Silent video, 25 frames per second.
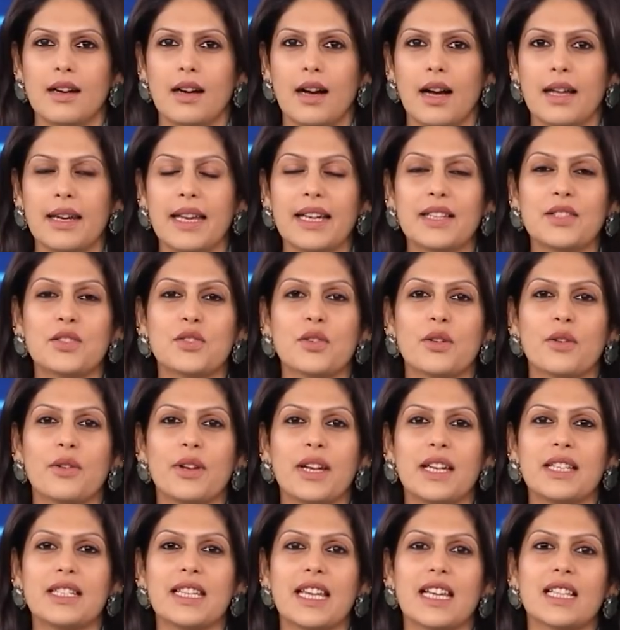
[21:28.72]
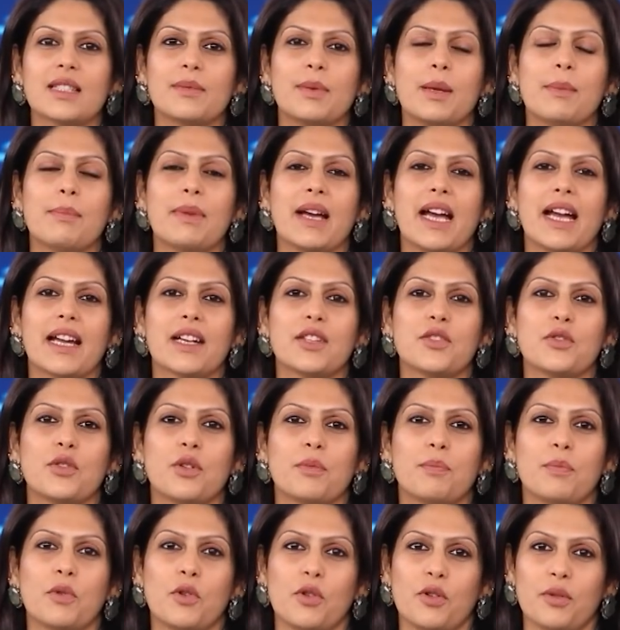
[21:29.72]
Our next story takes me back to a
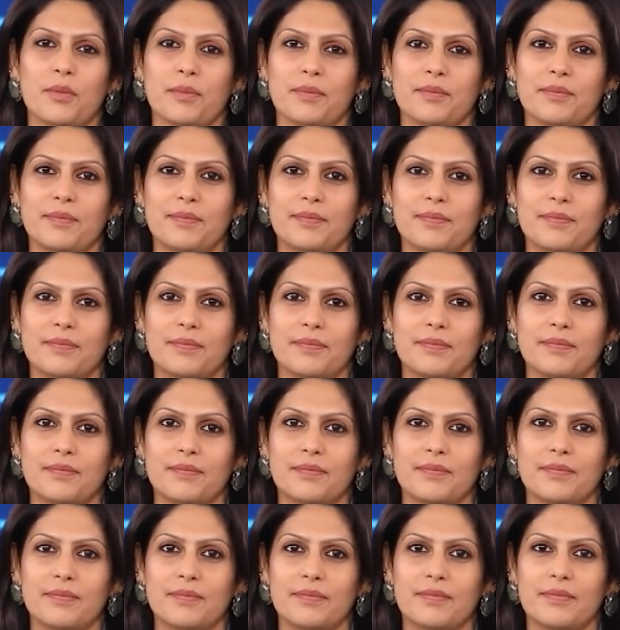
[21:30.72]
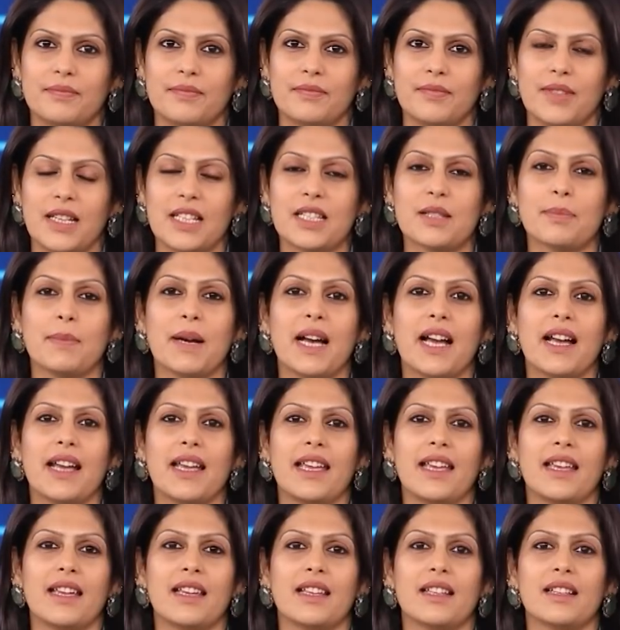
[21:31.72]
poem. It's
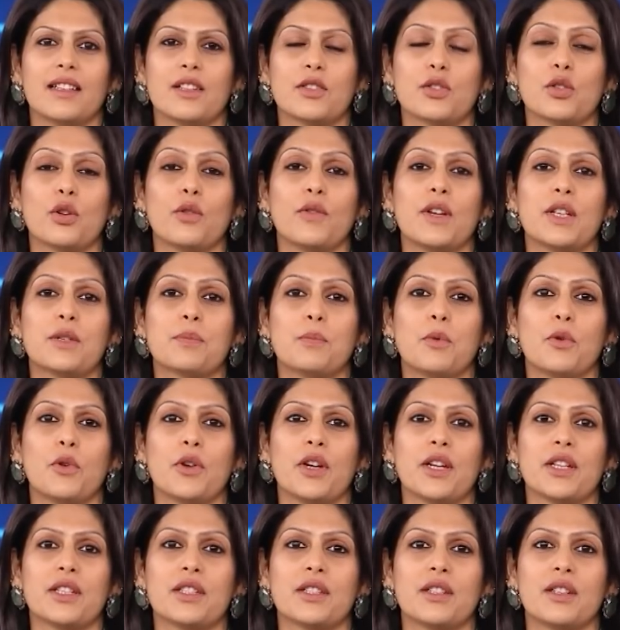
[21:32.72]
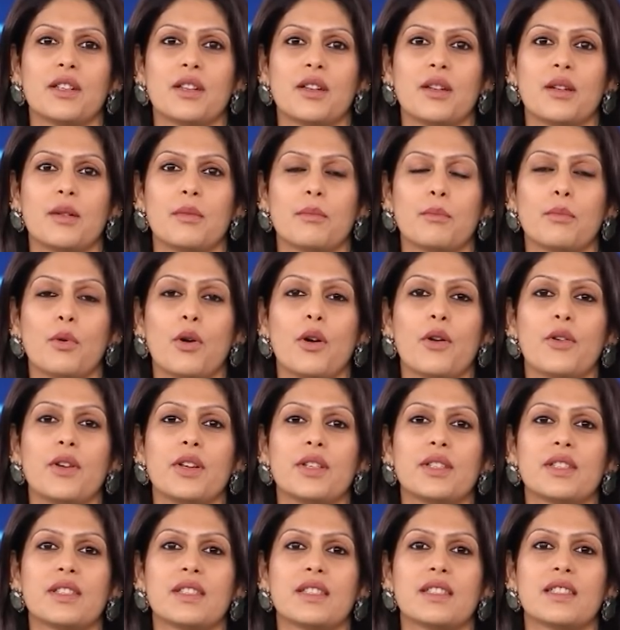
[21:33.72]
by the Soviet poet
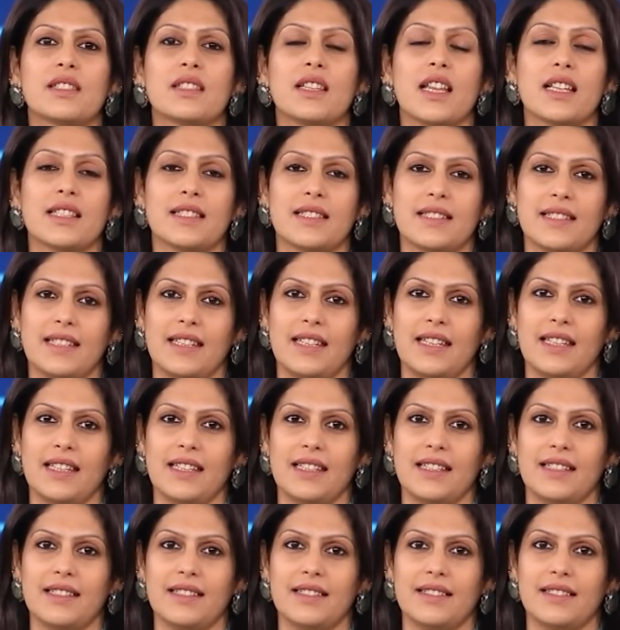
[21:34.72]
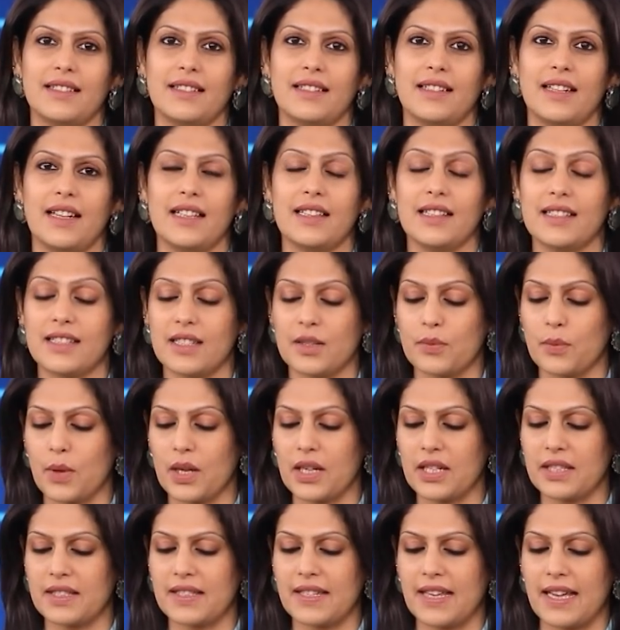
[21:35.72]
Boris Slutsky. And this is
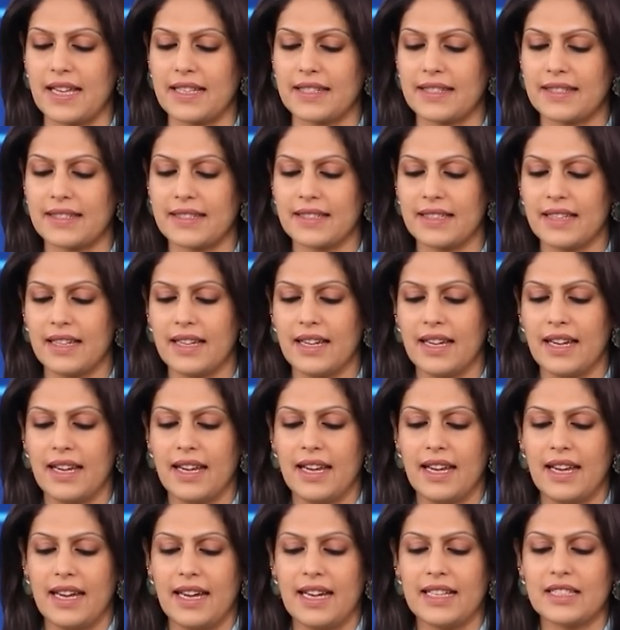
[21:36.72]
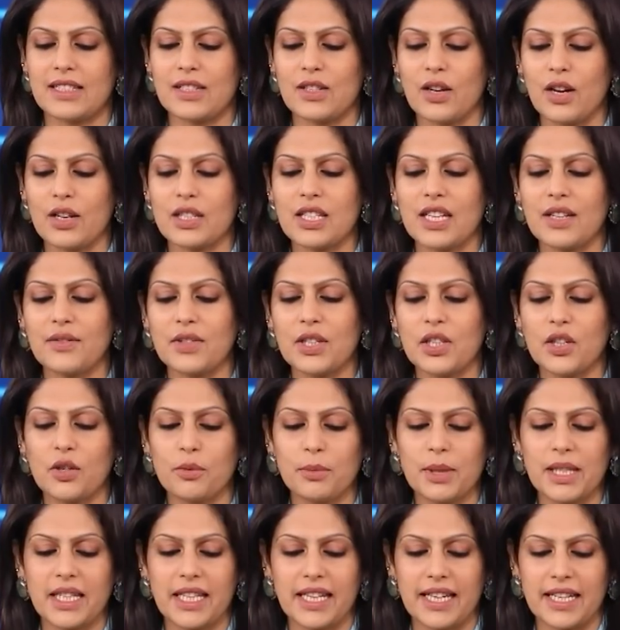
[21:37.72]
what it says. It's not even
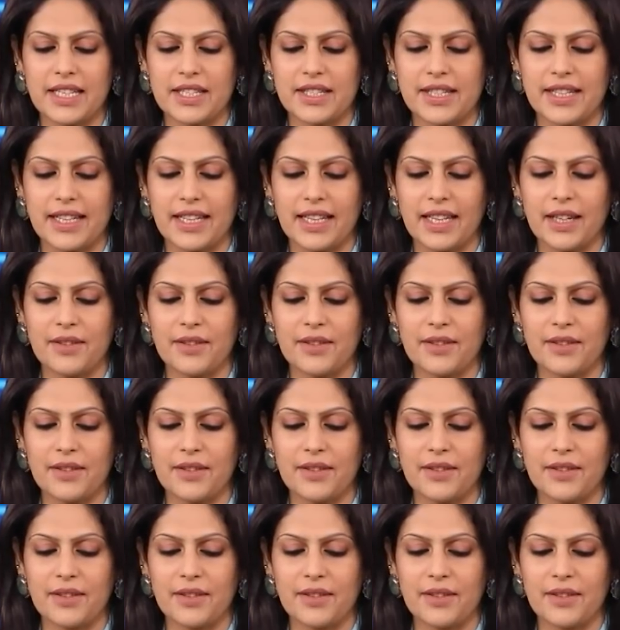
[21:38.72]
humiliating.